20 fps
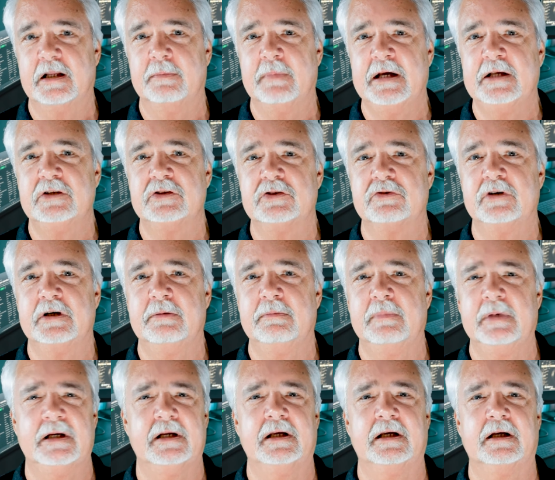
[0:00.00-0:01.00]
the mainstream
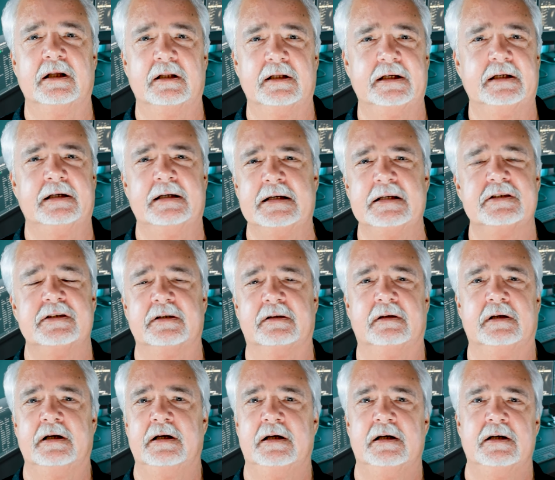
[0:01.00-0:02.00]
media elite isn't
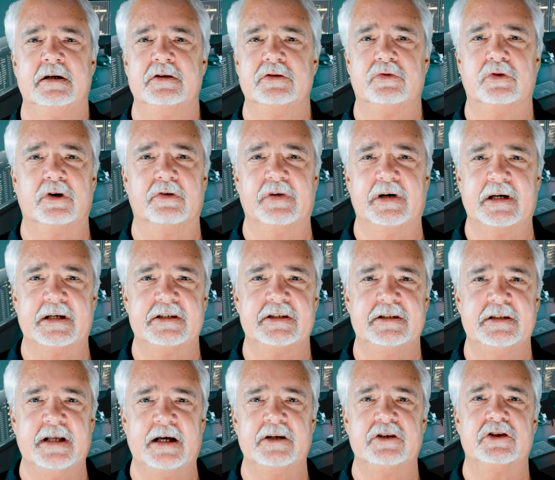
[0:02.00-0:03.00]
sort of an
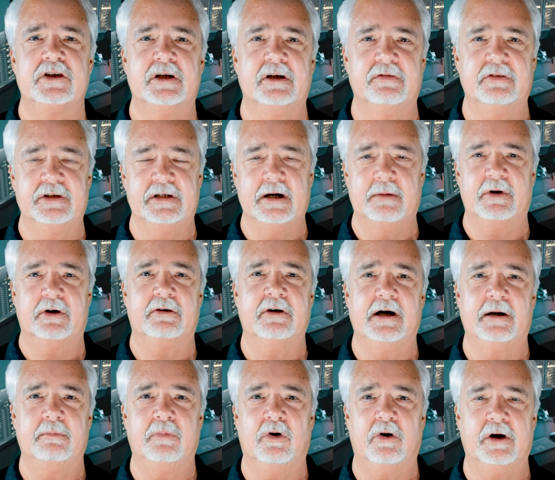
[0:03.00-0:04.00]
extension of the
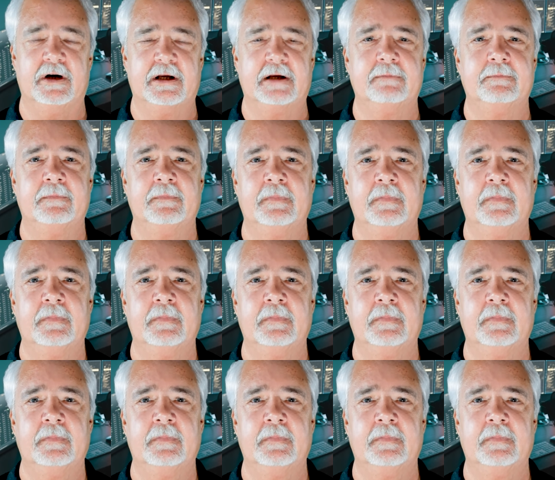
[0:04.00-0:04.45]
Democrat Party.